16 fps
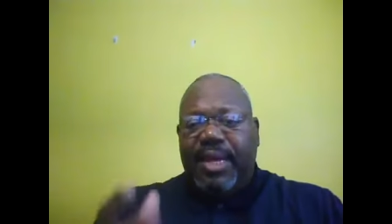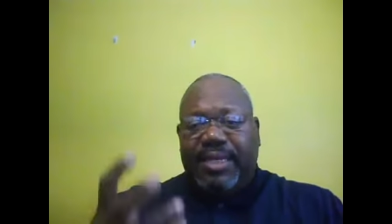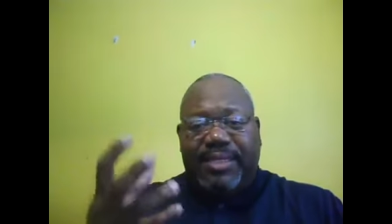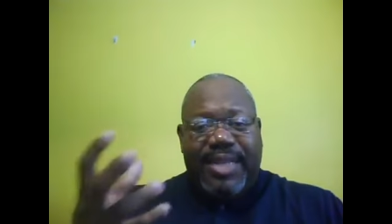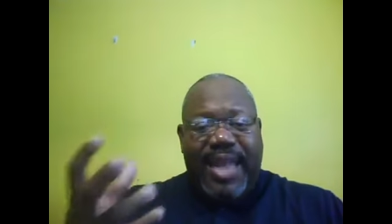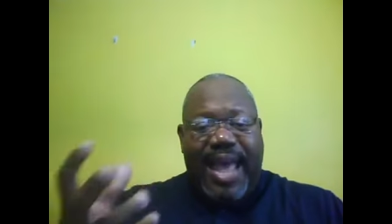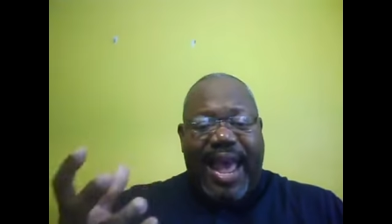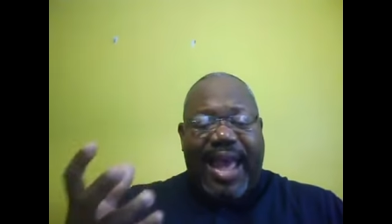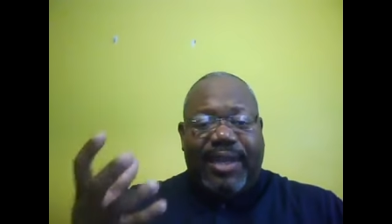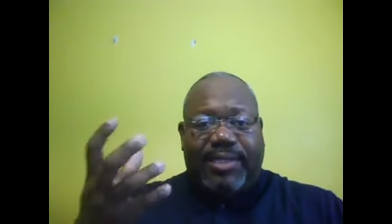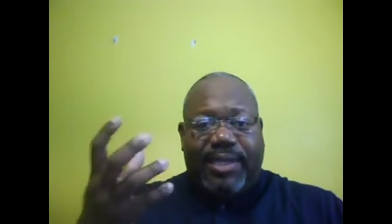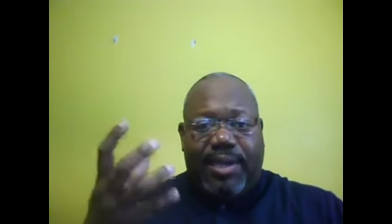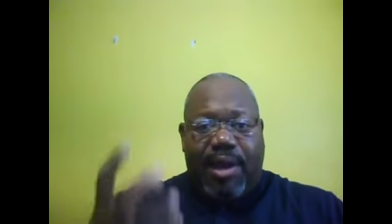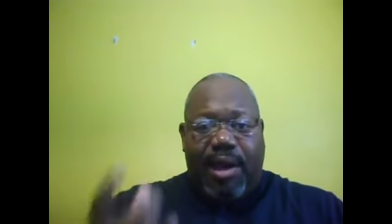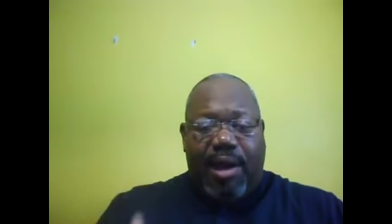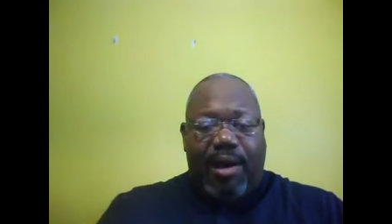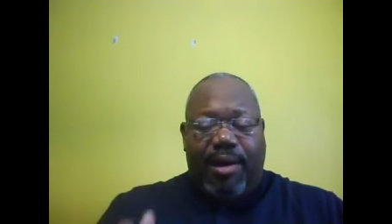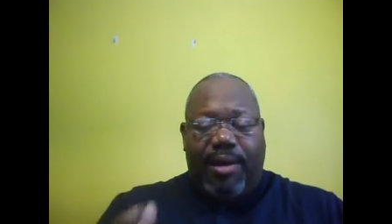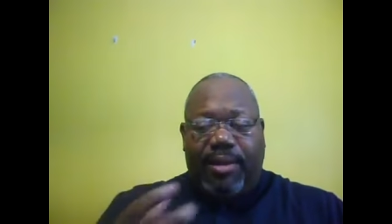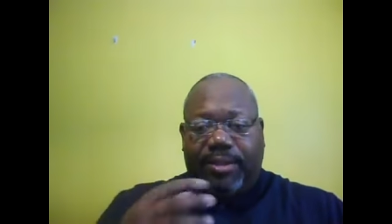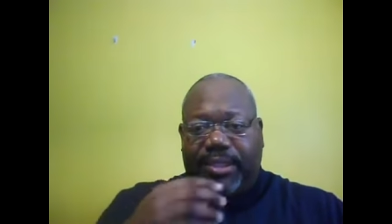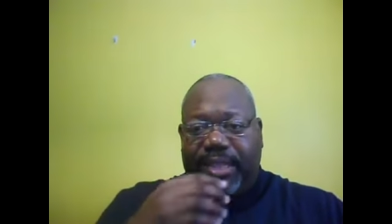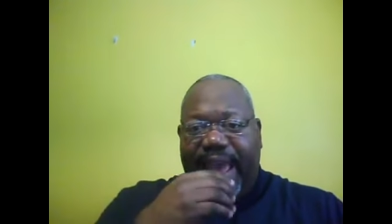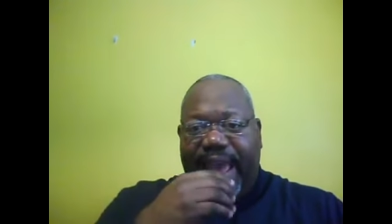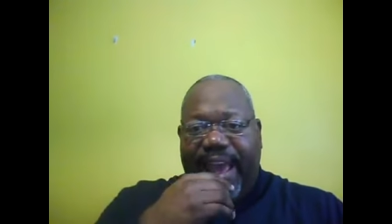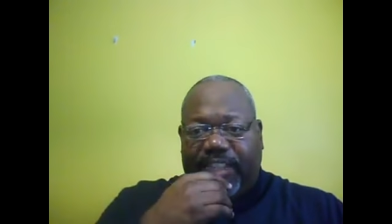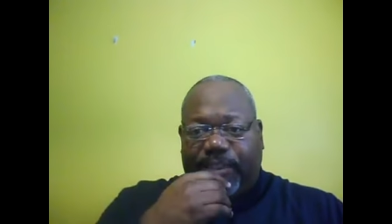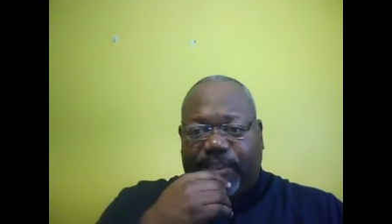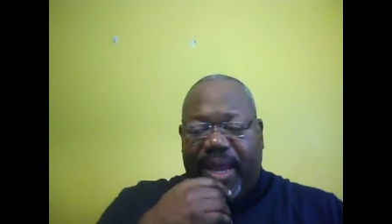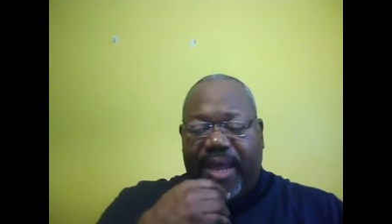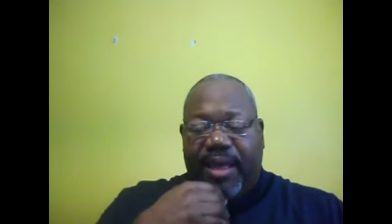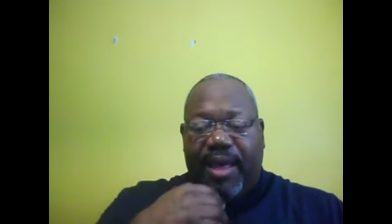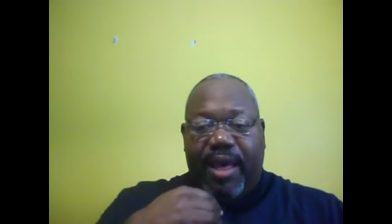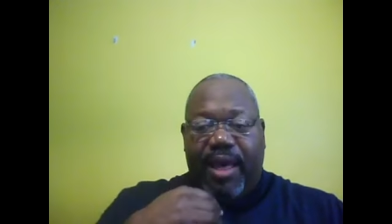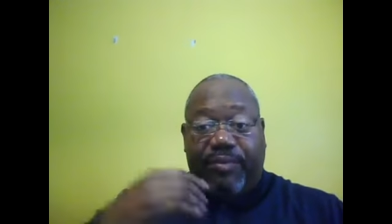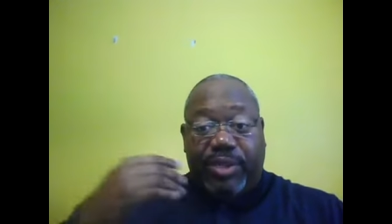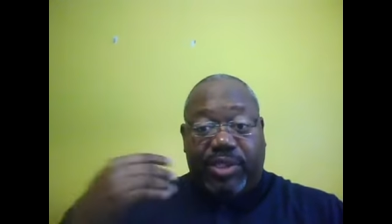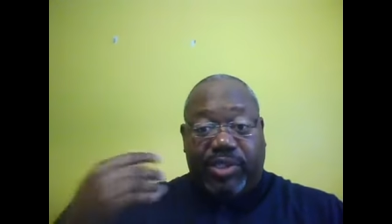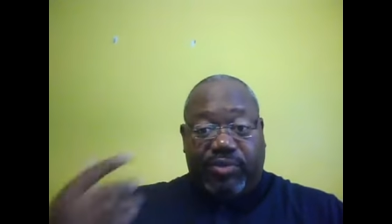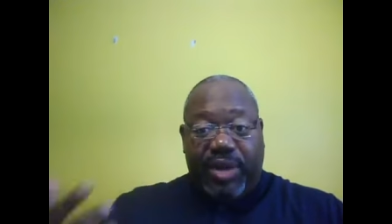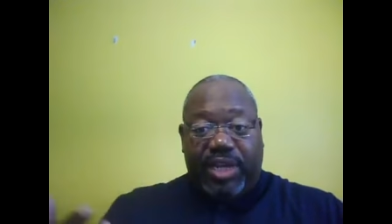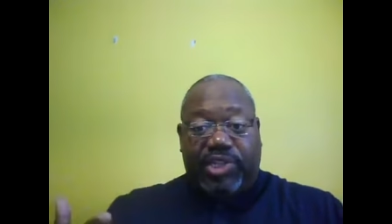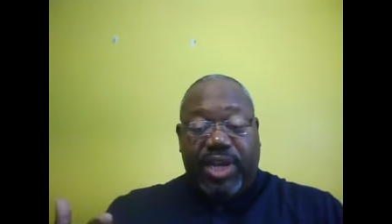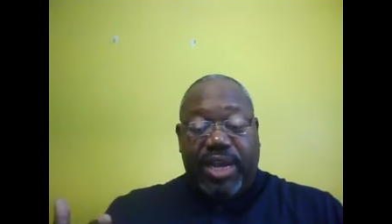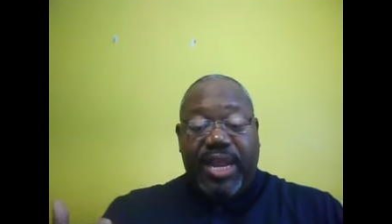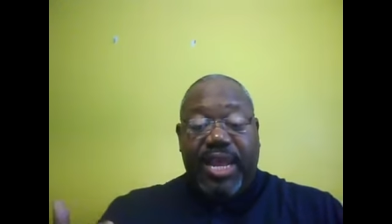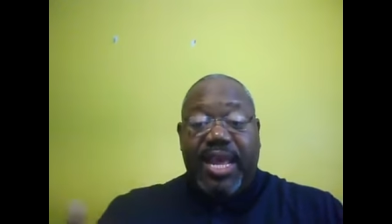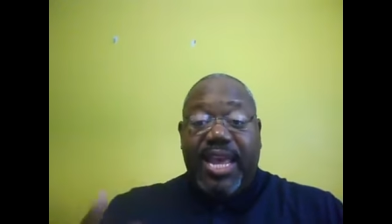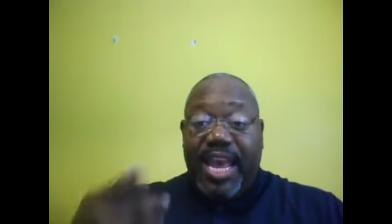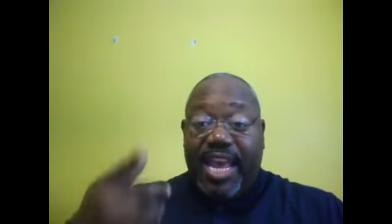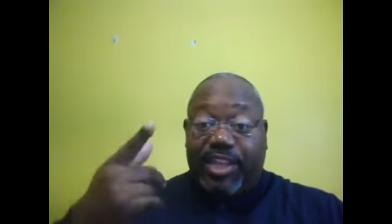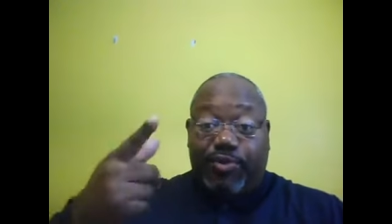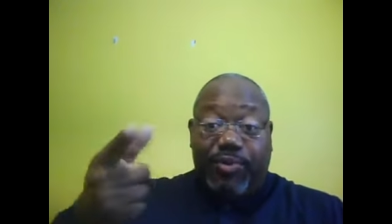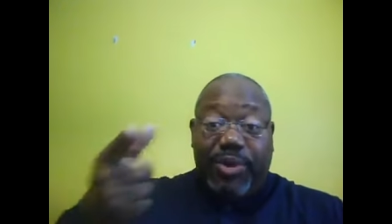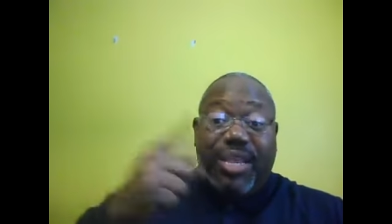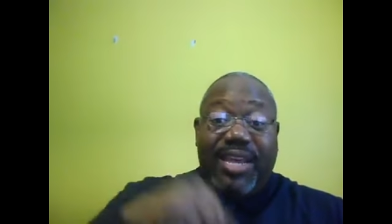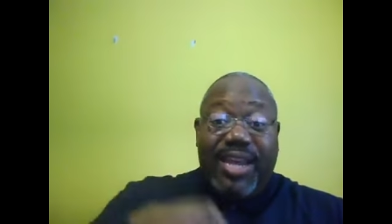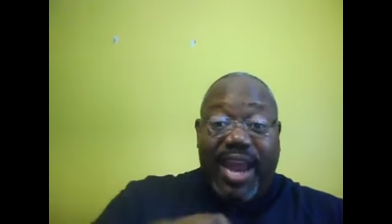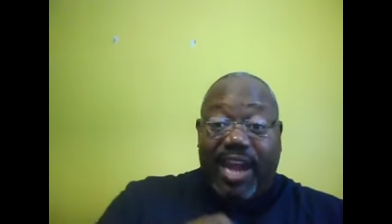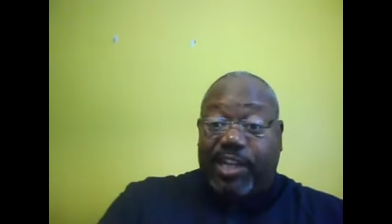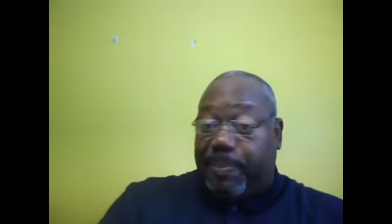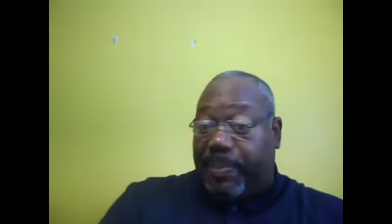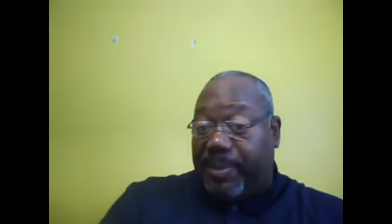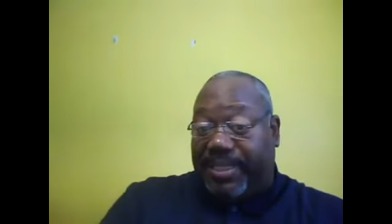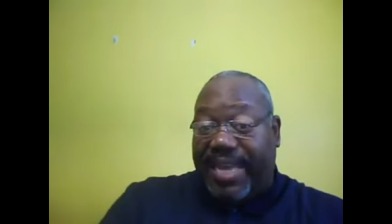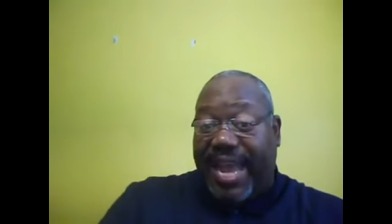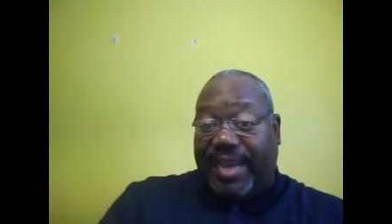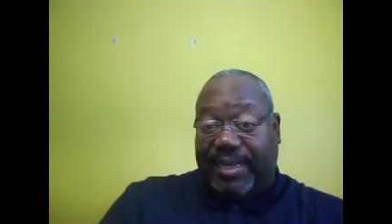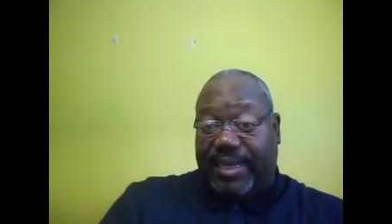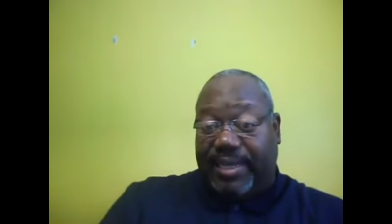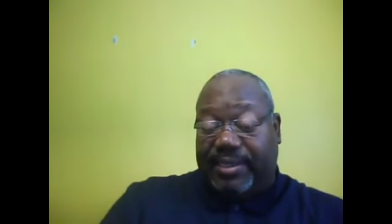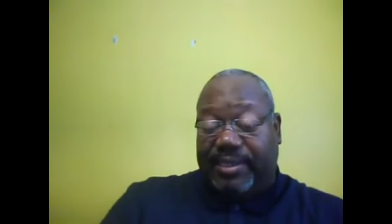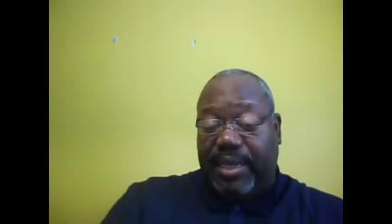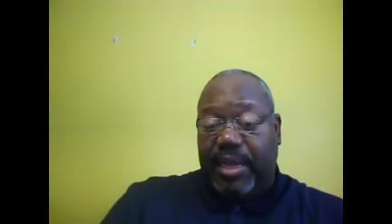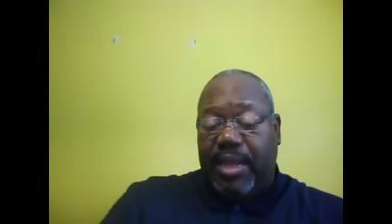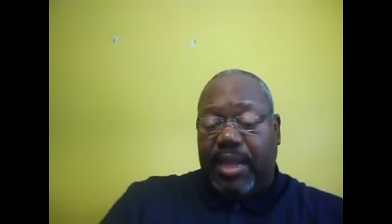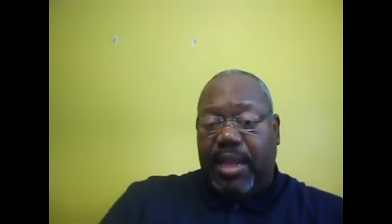It's not to cause the aspect of restriction. It's really there to protect us.